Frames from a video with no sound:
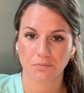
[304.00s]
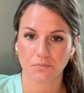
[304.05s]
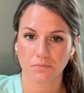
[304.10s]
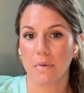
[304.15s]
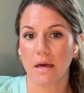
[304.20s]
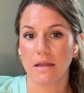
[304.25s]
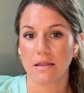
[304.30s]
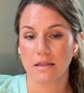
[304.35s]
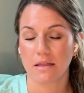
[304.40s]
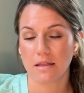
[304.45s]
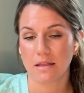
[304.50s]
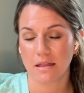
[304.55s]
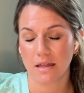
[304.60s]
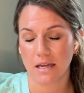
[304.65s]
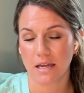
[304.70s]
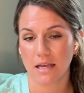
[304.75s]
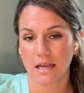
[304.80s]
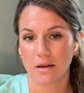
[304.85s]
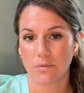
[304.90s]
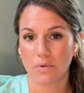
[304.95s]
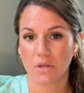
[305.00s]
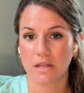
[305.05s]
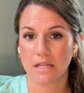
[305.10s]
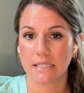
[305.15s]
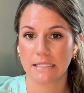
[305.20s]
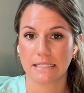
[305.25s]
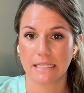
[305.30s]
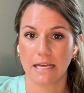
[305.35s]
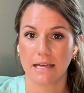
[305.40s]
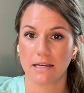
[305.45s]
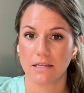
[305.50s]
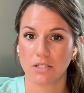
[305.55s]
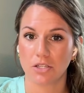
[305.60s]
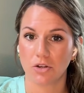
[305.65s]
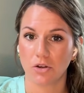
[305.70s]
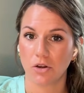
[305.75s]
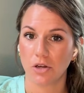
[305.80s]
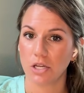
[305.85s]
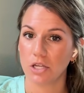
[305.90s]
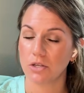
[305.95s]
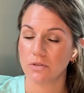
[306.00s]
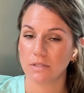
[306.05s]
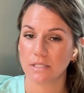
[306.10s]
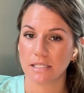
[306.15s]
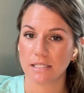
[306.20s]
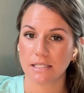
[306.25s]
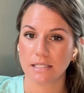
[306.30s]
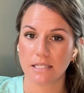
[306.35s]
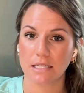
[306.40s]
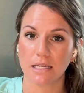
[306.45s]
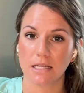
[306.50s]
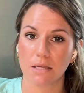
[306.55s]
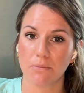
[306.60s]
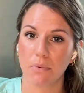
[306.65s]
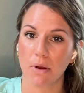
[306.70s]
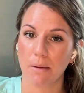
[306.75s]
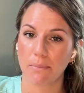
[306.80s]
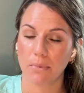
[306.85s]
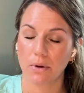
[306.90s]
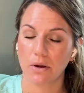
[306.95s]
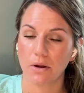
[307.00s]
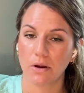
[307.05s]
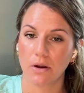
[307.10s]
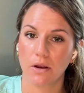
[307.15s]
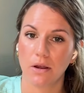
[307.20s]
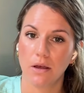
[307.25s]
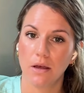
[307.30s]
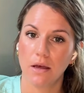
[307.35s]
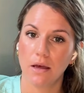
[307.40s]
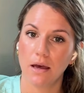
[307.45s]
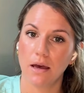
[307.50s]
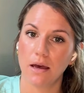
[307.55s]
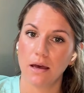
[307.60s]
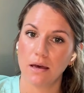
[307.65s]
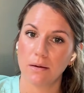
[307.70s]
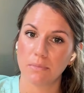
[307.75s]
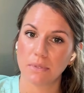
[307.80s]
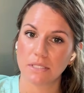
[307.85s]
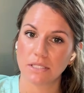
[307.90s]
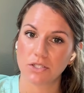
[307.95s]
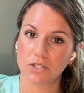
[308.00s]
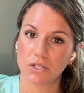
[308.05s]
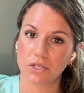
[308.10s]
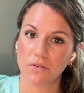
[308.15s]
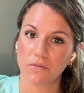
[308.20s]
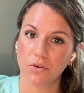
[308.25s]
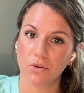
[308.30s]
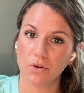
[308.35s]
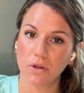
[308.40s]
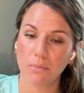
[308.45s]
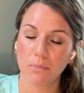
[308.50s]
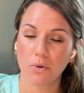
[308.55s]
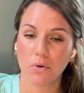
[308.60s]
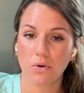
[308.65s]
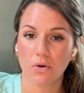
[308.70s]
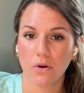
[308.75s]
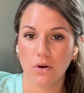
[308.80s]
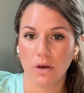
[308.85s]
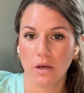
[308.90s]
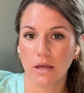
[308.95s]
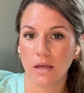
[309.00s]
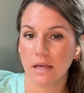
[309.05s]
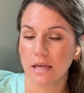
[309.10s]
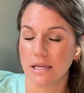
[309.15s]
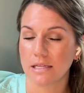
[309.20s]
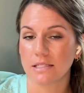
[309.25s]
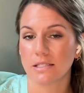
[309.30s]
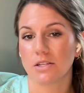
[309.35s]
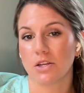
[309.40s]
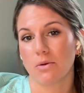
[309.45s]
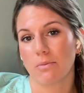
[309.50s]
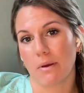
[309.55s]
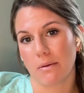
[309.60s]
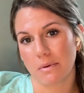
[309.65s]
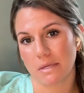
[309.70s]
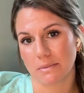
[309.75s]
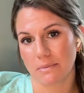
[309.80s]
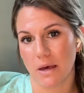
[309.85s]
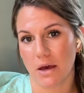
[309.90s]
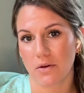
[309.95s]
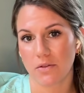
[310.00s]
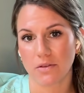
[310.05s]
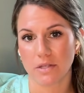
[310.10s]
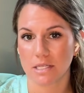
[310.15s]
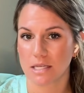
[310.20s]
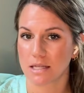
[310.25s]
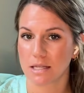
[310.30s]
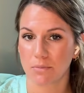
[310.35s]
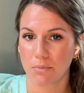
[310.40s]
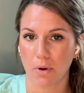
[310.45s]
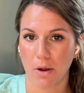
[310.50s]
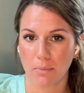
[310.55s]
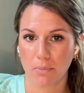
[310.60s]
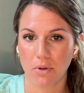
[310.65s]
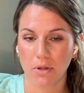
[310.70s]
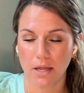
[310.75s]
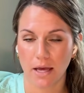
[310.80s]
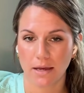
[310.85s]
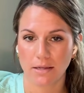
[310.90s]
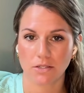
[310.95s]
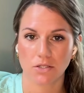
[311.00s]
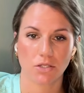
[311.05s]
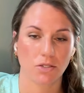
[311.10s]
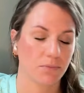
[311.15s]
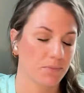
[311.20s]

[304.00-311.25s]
And then again, with this hand, you're going to use this to get the proper position of your nipple into your baby's mouth to get the proper latch.